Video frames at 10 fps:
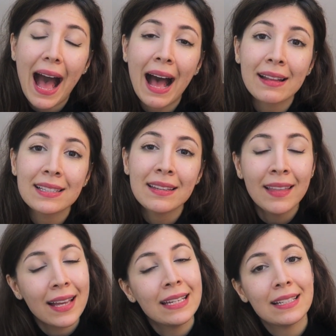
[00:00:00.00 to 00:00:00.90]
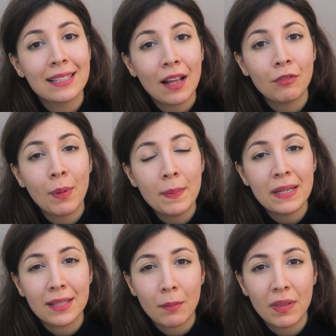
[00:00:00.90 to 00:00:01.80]
And that in itself may
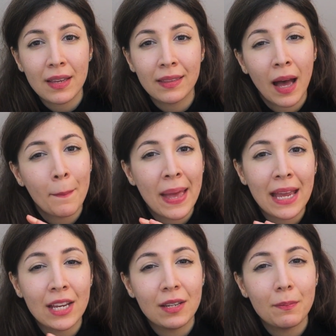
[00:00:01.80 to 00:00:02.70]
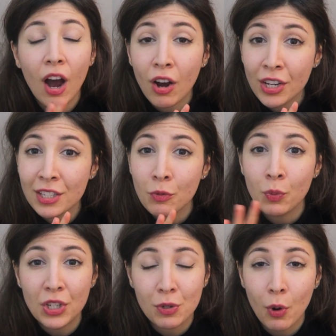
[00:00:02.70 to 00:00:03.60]
be something that may guide
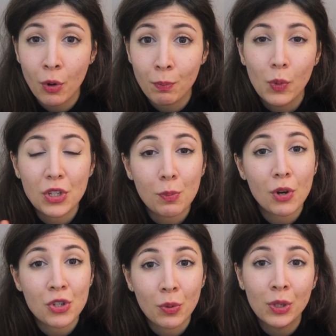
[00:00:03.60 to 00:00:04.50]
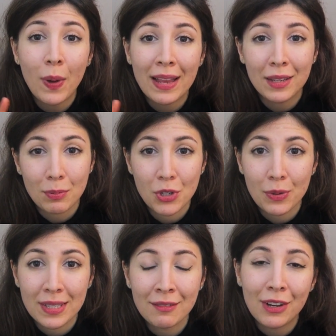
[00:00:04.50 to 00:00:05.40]
which module you end up
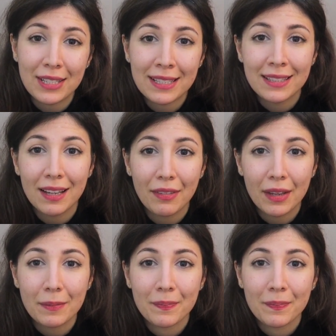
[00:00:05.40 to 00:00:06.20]
choosing versus the other.